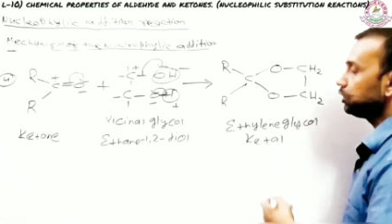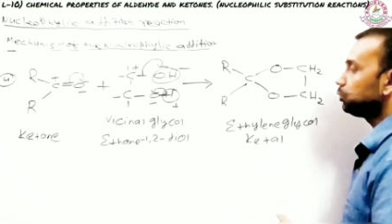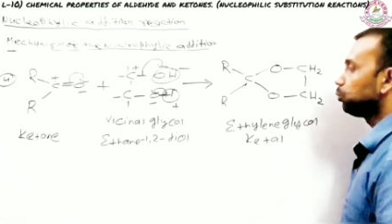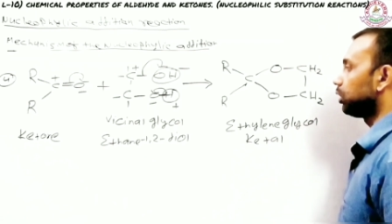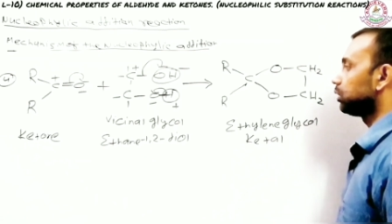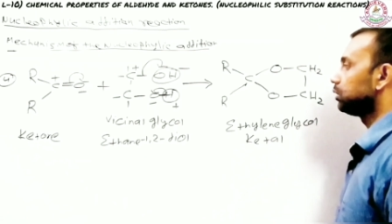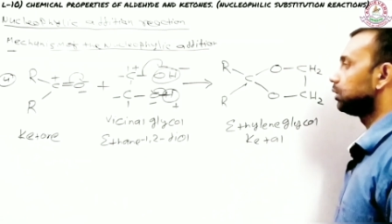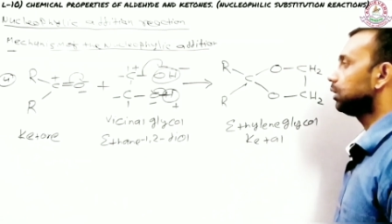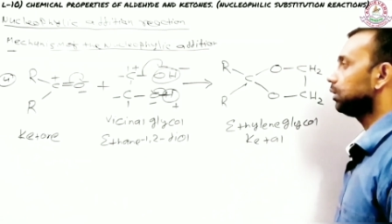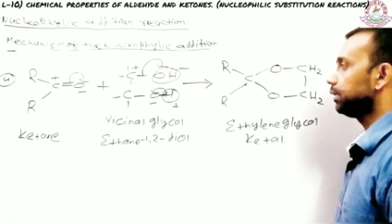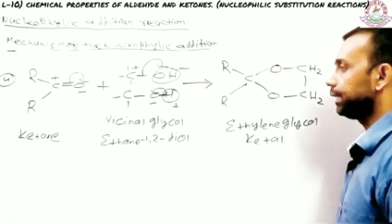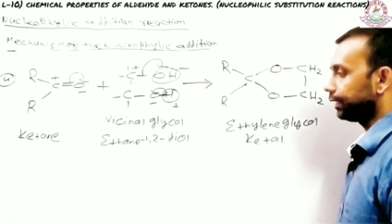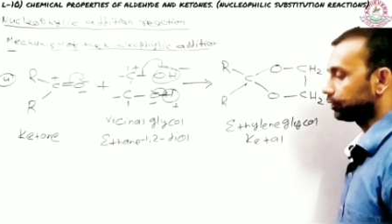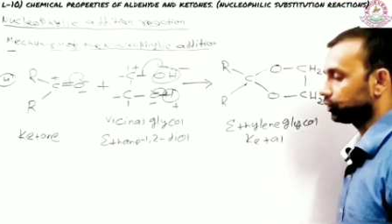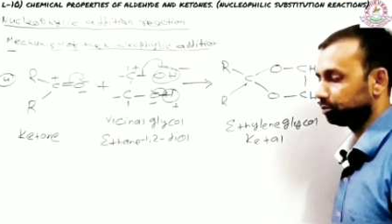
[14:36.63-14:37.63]
this is what
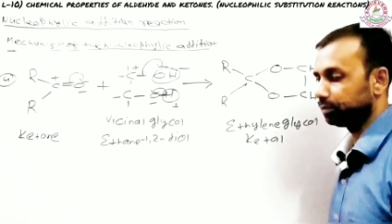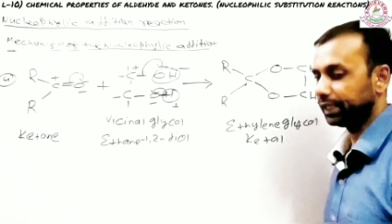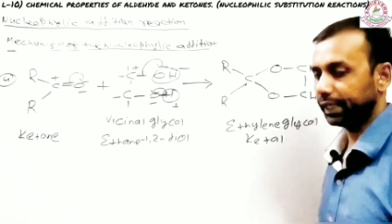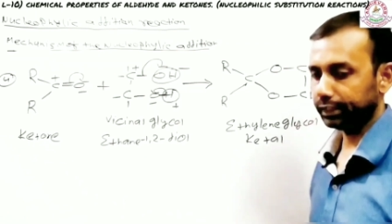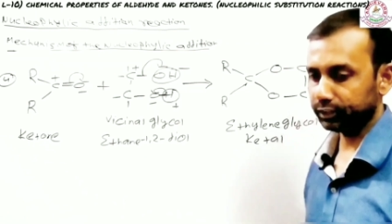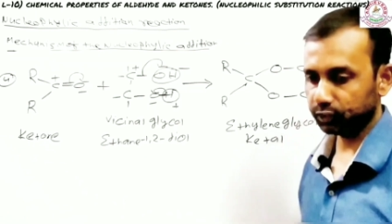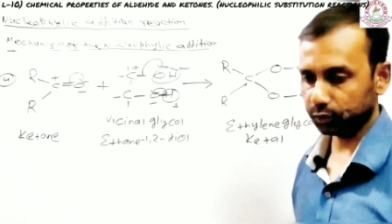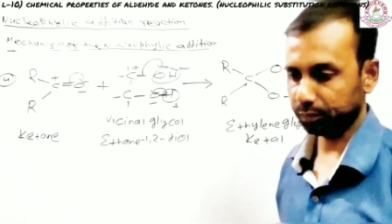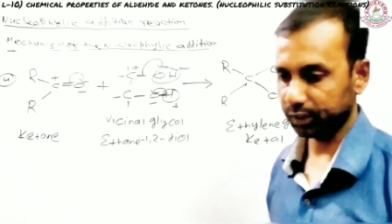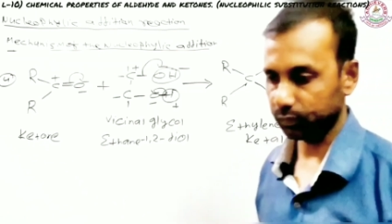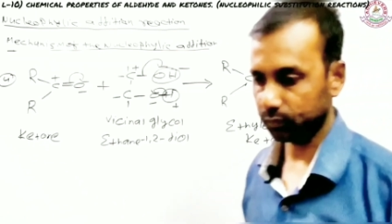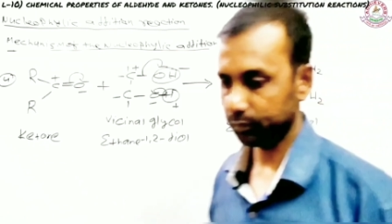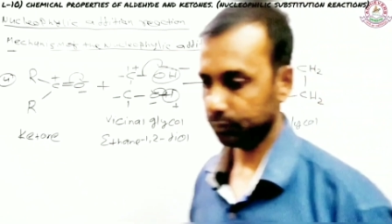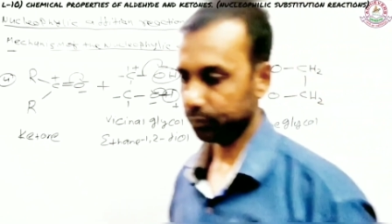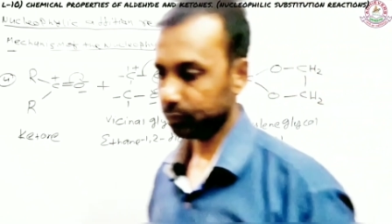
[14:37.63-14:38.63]
the reaction
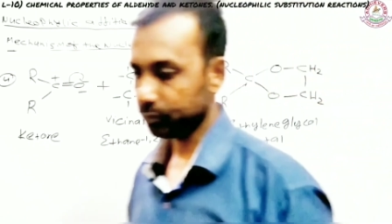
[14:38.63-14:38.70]
mechanism is.